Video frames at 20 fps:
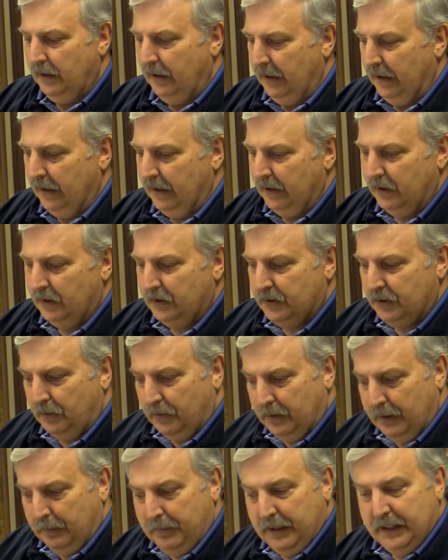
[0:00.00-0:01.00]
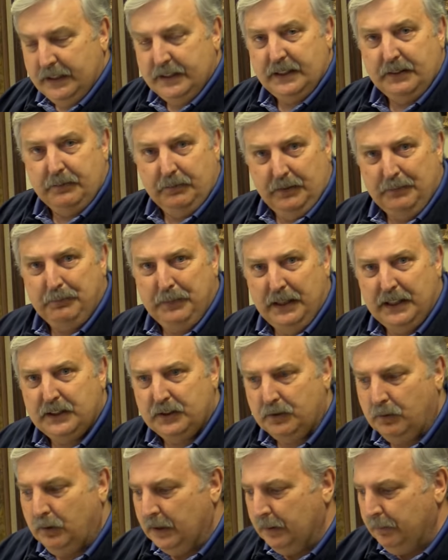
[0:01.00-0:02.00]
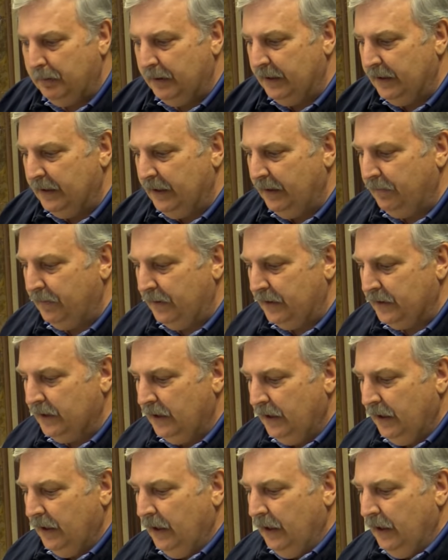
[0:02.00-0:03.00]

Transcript: And so it makes it it makes quite a bit of difference.